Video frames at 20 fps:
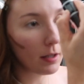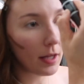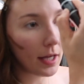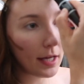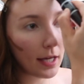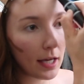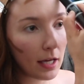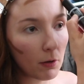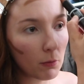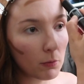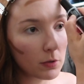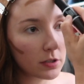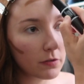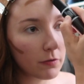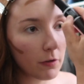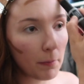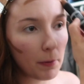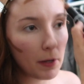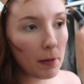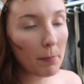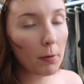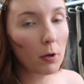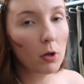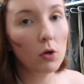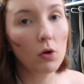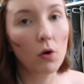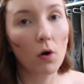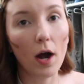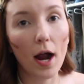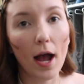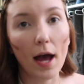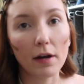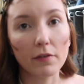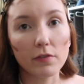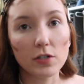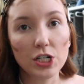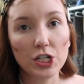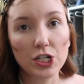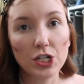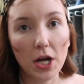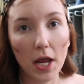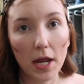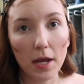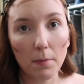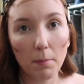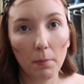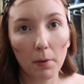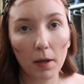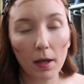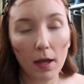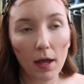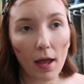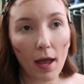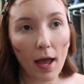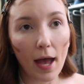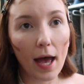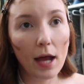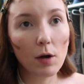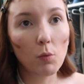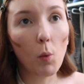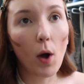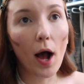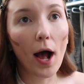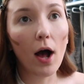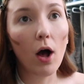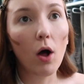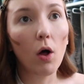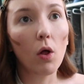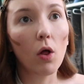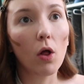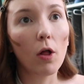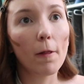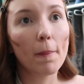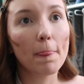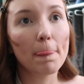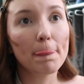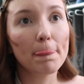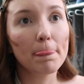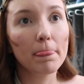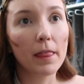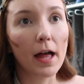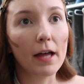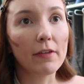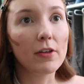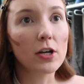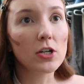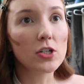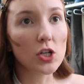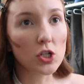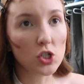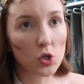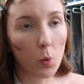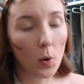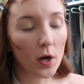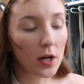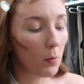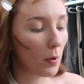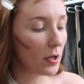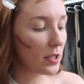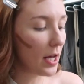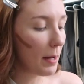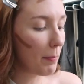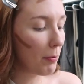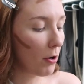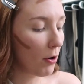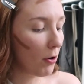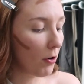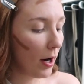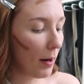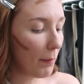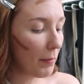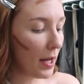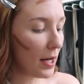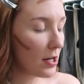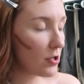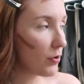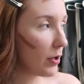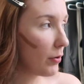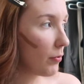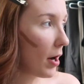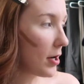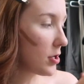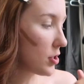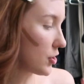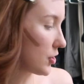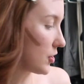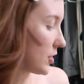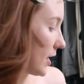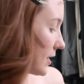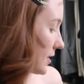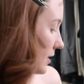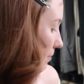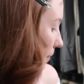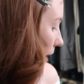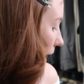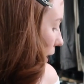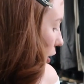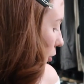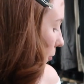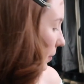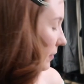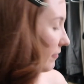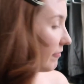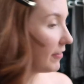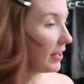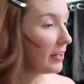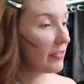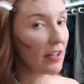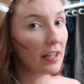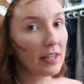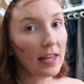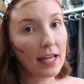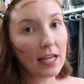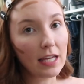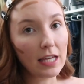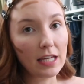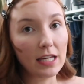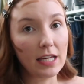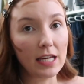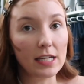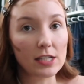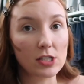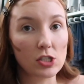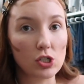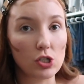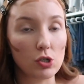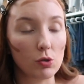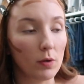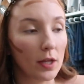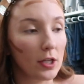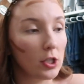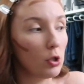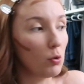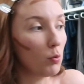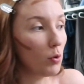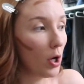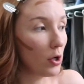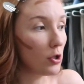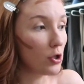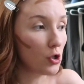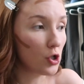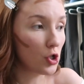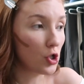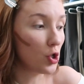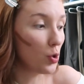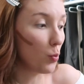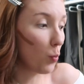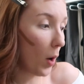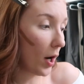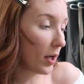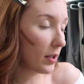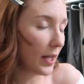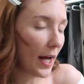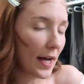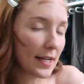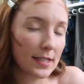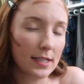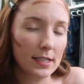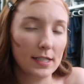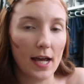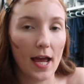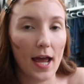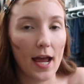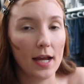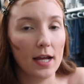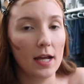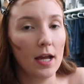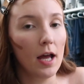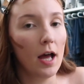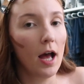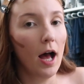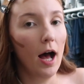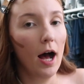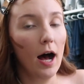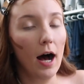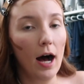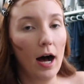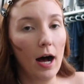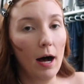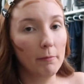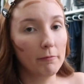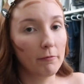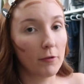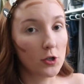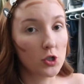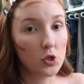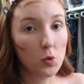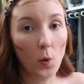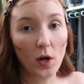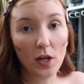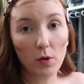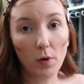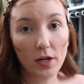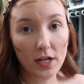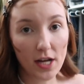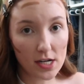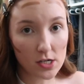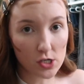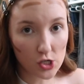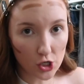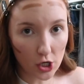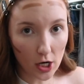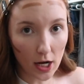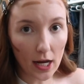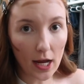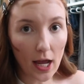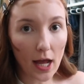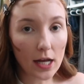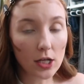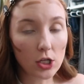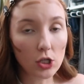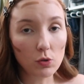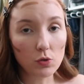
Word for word: like it was for people who are out of shape and while like there's a 21 day program that Andrea Rogers does in my Openfit that like gets you like you go you just do one class a day um, for 21 days straight and